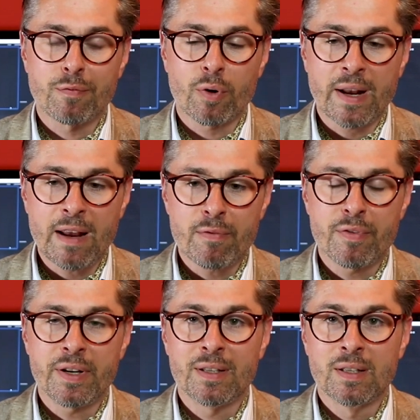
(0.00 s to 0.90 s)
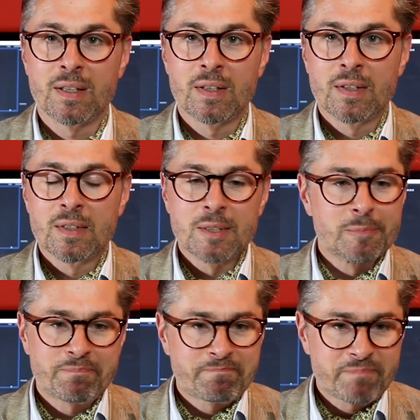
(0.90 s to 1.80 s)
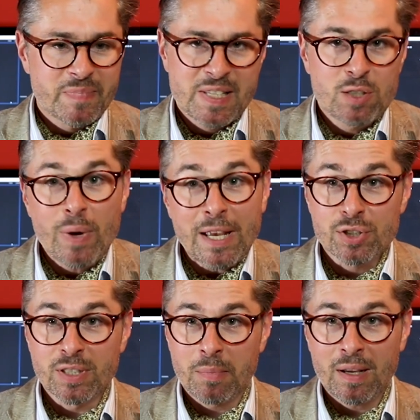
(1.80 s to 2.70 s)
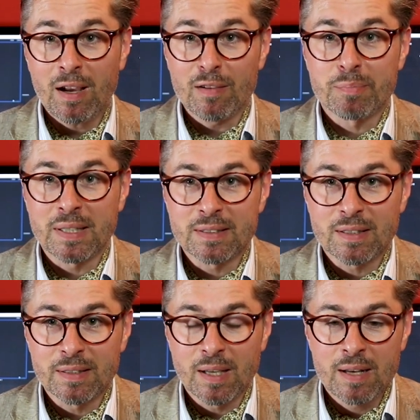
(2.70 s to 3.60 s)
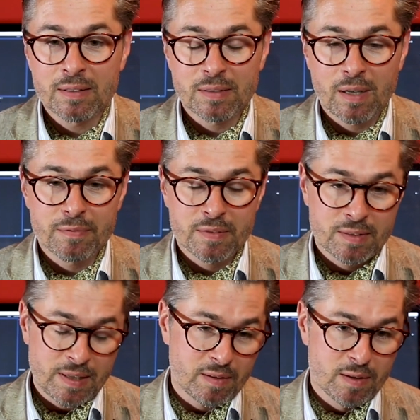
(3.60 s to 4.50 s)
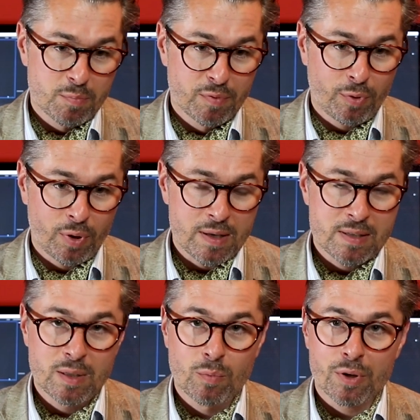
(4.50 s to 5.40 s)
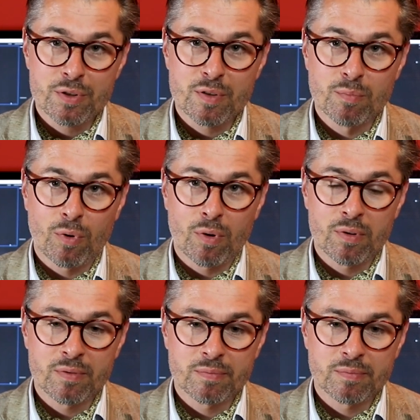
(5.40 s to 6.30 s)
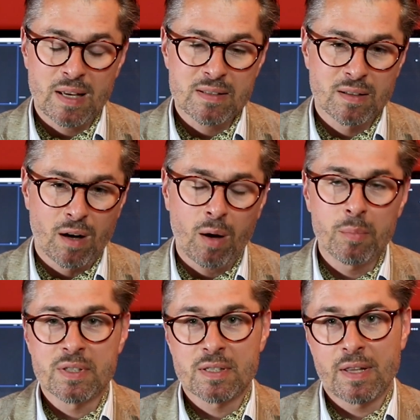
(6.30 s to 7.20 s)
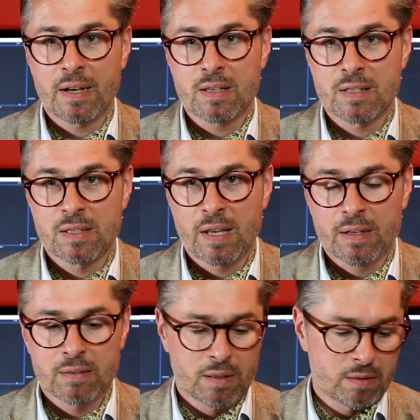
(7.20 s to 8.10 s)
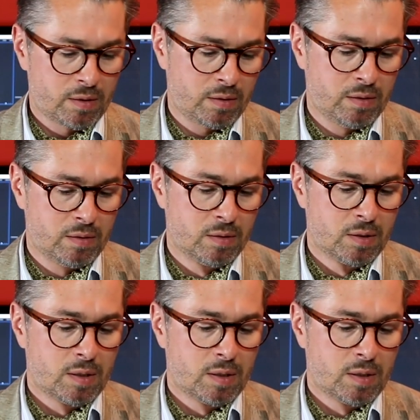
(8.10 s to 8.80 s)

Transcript: for every situation in my life, basically. And I've said this before, I see watches more as garments than as technically